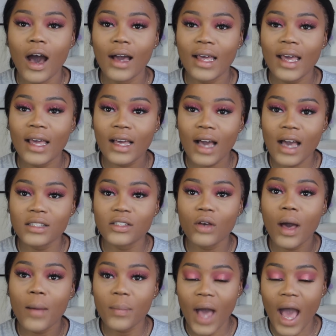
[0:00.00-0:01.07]
Okay guys, so
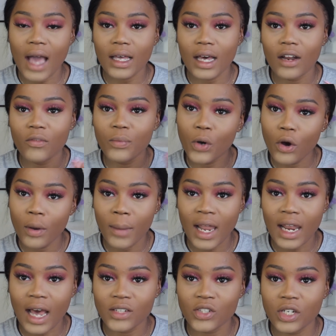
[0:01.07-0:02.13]
I'm back and I've put on my
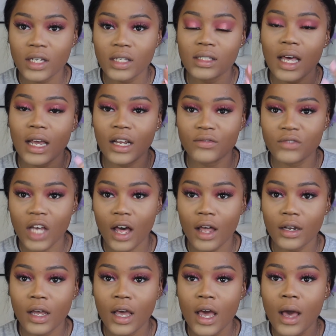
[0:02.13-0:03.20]
lashes and I've
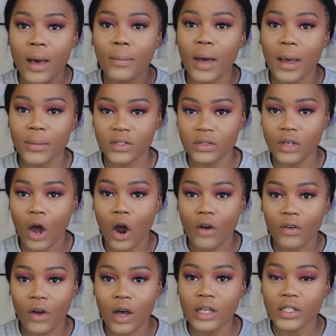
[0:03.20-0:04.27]
done my
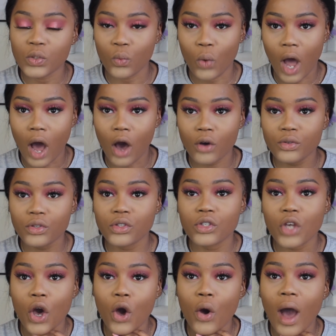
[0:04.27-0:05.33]
mascara as well.
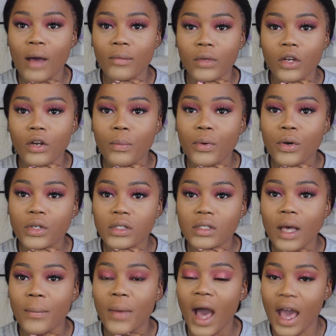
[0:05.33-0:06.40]
So I'm going to put
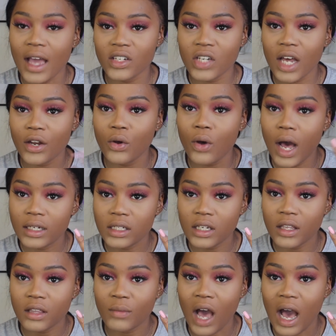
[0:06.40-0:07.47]
some eyeshadow
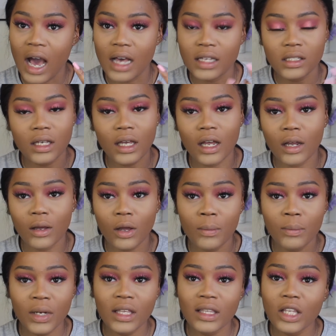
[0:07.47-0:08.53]
underneath my eyes to kind of
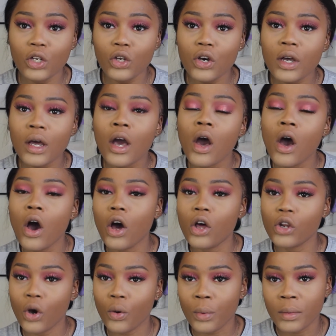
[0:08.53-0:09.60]
complete the look
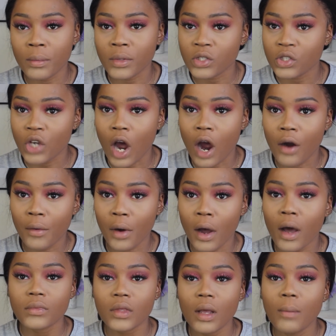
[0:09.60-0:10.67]
along with
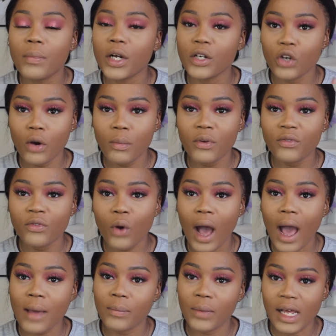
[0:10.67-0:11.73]
mascara, but not before
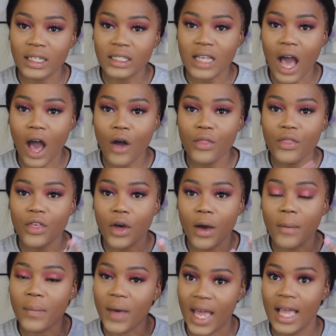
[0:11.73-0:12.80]
I blend out
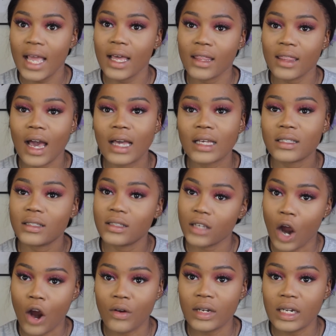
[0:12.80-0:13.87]
the bake that is
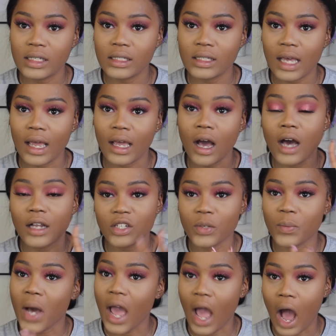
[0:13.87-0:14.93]
currently sitting
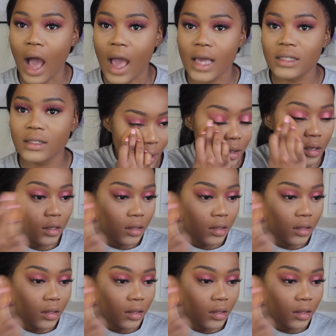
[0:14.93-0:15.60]
under my eyes.